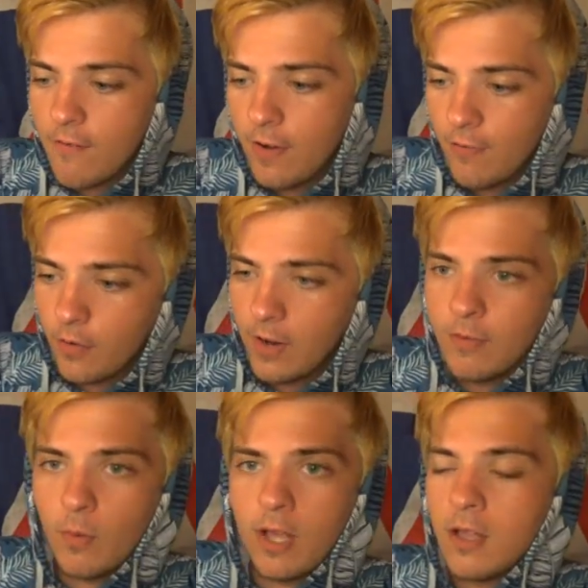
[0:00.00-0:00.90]
Feel free
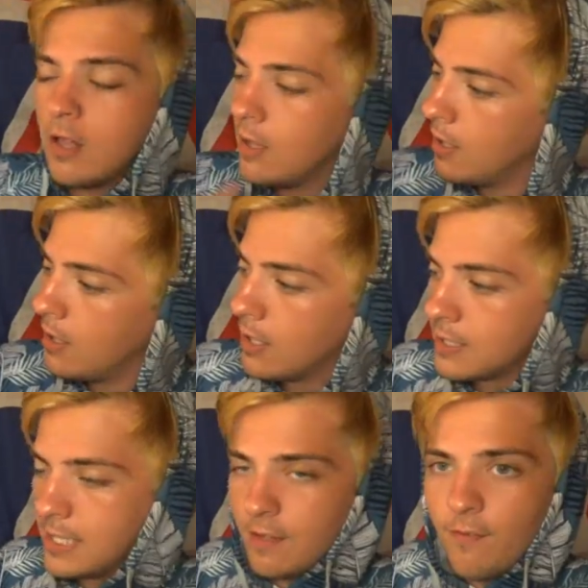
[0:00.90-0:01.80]
if you want to
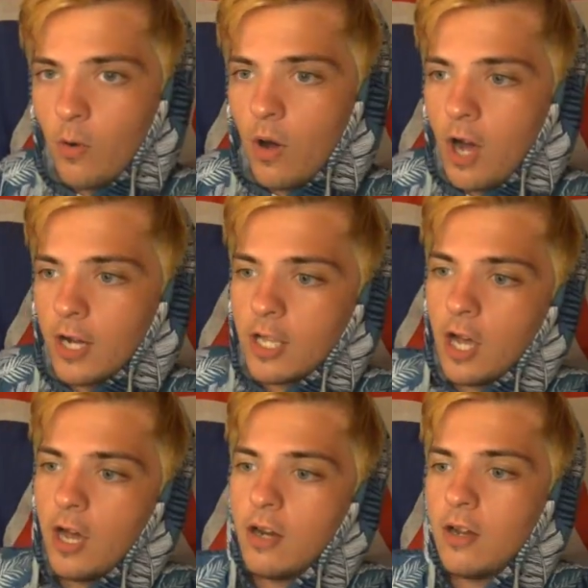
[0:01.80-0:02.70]
see the full
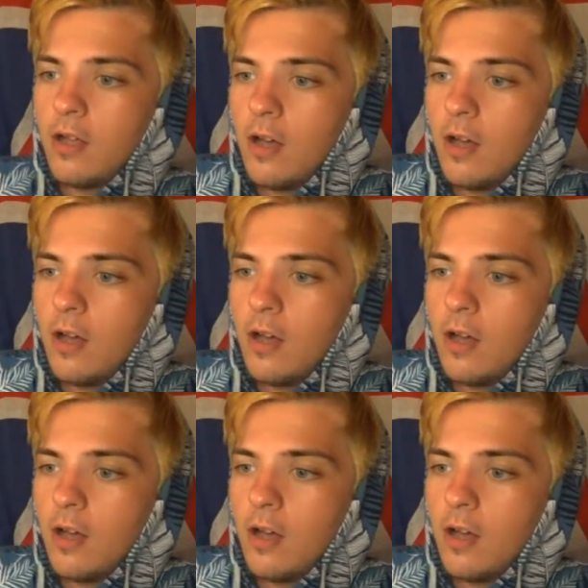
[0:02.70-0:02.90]
uncut,